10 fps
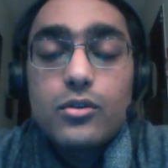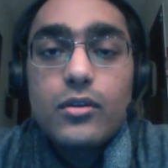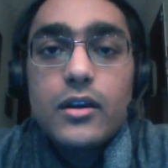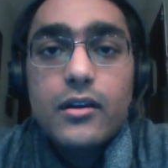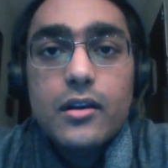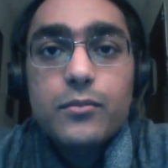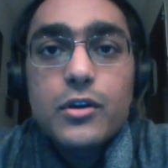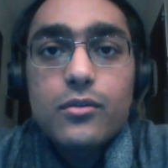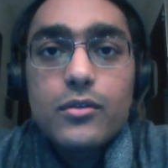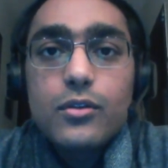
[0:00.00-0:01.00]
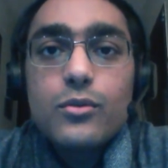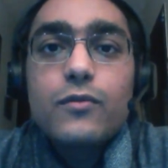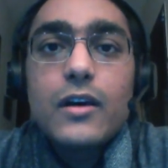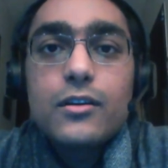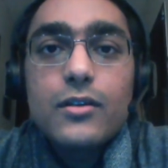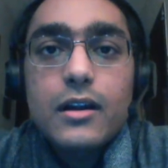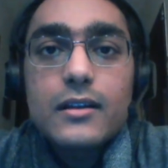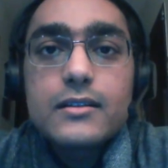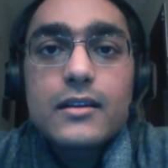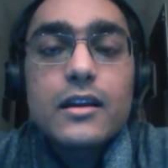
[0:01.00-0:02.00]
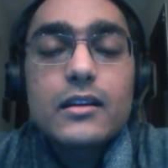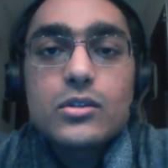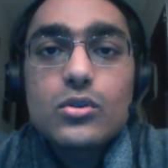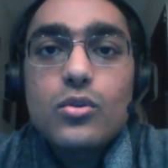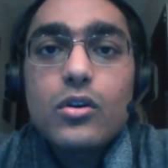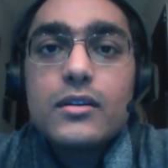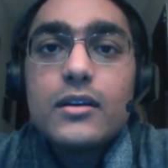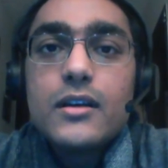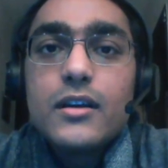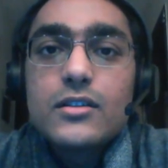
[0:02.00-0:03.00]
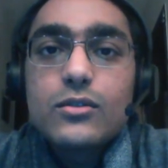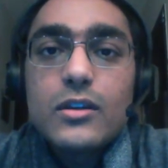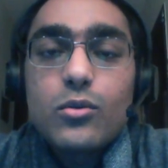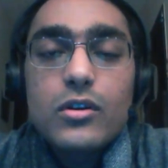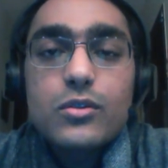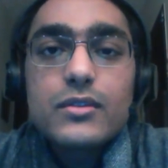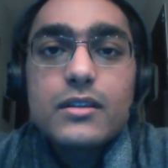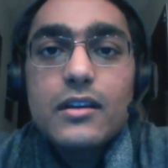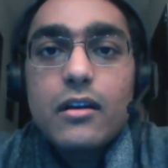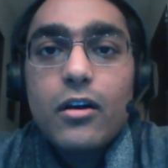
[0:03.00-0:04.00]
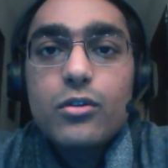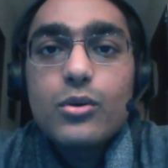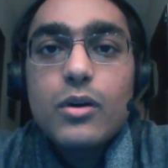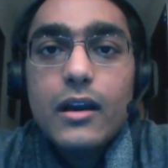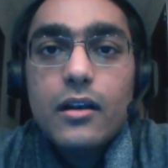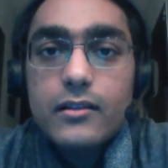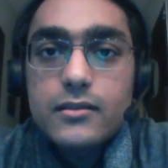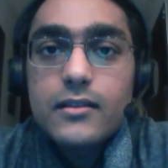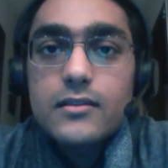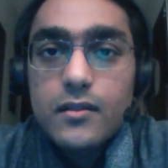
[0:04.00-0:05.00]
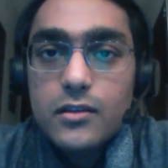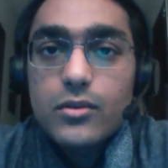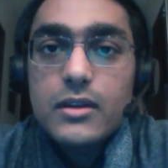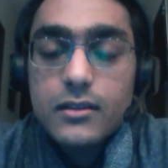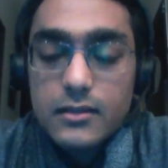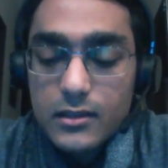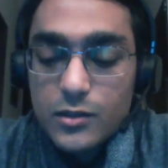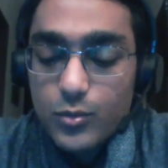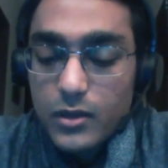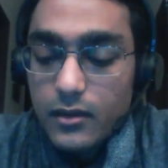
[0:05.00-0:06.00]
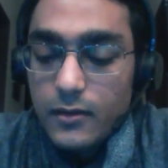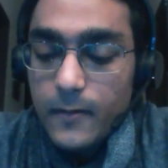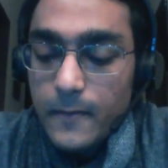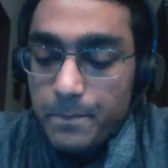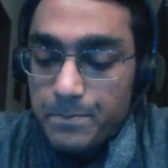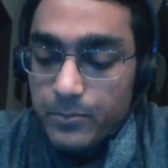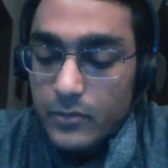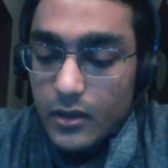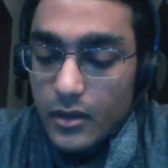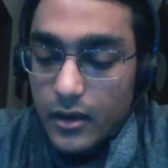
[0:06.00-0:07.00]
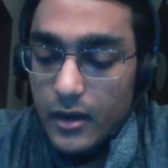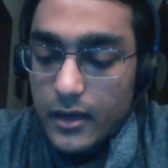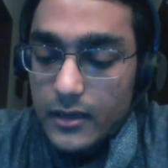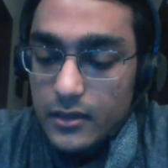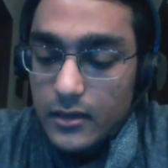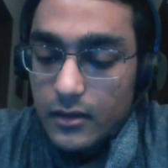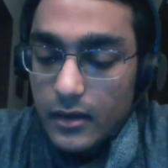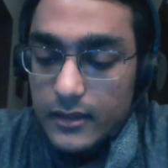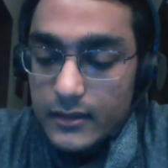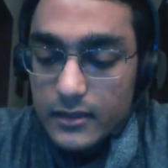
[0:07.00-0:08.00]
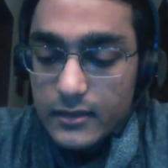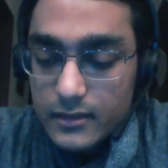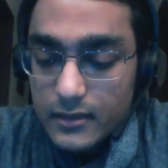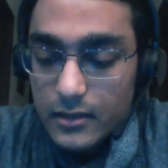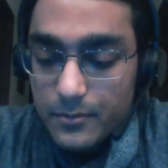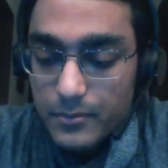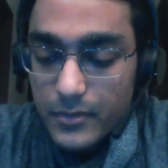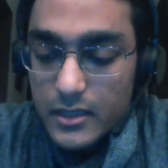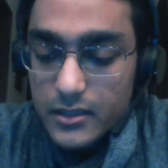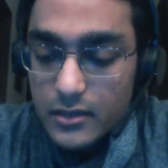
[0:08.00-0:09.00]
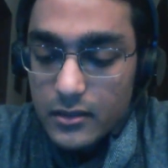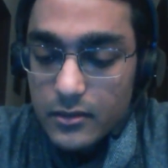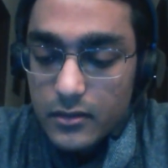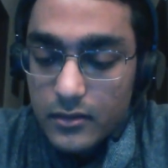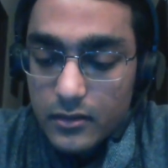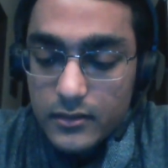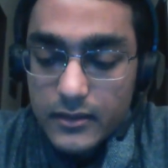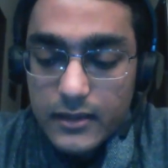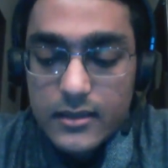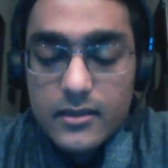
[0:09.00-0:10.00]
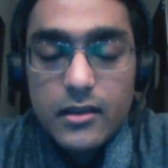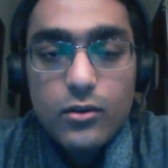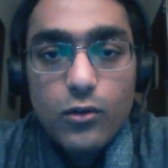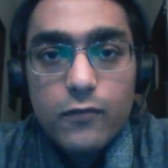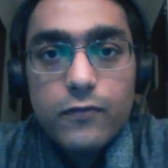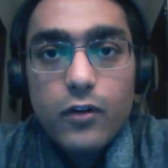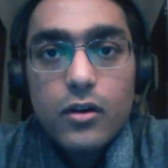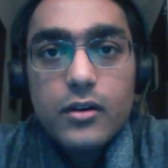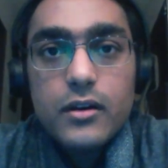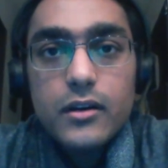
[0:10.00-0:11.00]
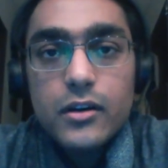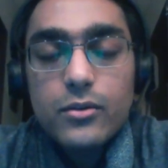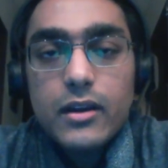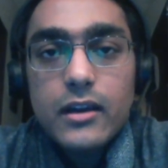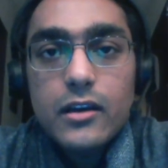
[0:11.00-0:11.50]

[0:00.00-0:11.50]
interrupt you while you're answering and so on. So they want to see how you handle such situations as well. And I think these are the major things they look for during an